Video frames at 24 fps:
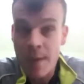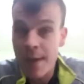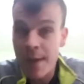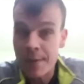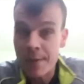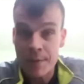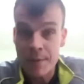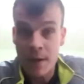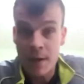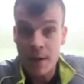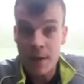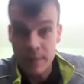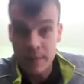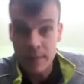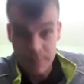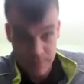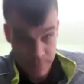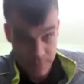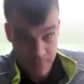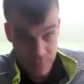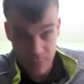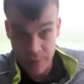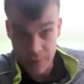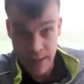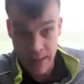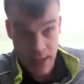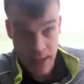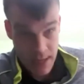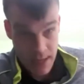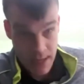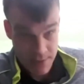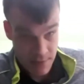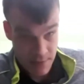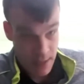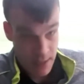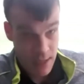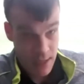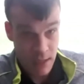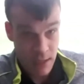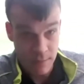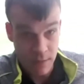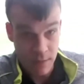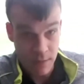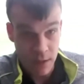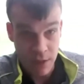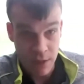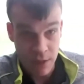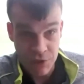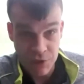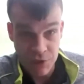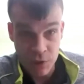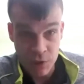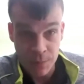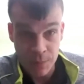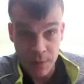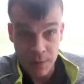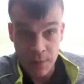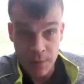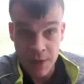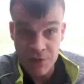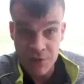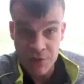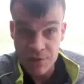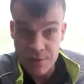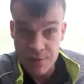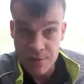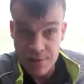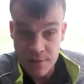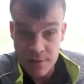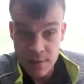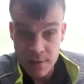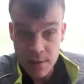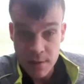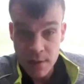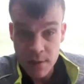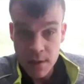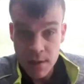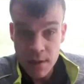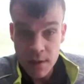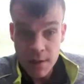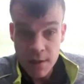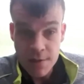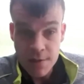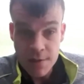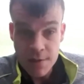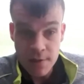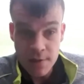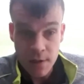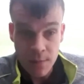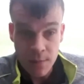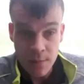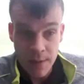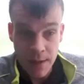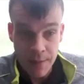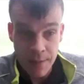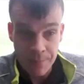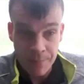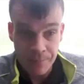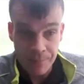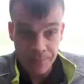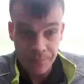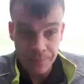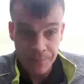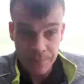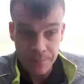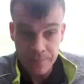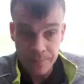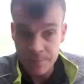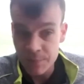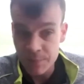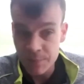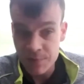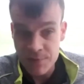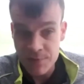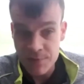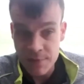And I asked a hell of a lot of stupid questions. So but it's